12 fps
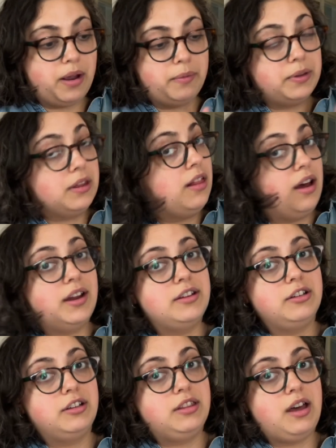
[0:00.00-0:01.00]
I'm really glad I
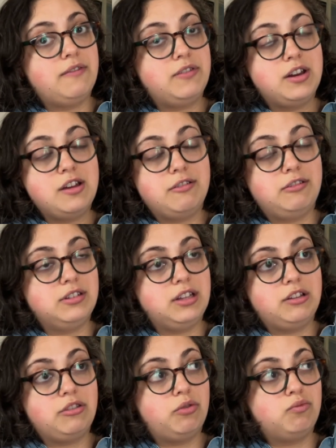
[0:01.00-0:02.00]
took that video. It was like
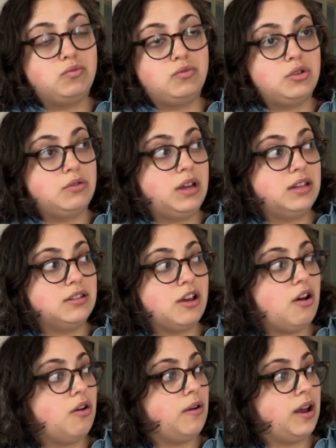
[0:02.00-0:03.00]
2 days
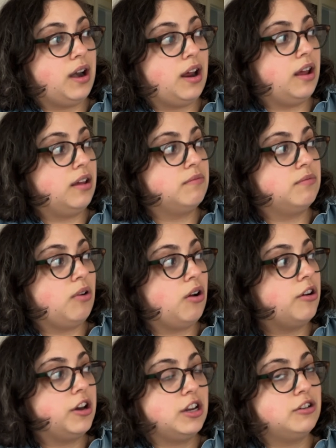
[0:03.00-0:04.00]
ago and I
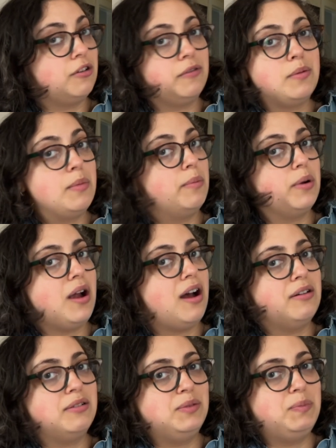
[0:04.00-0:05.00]
already don't remember how
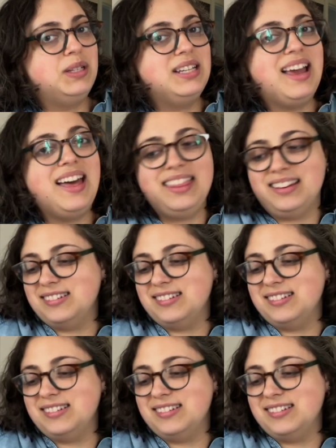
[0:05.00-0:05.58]
it was put together.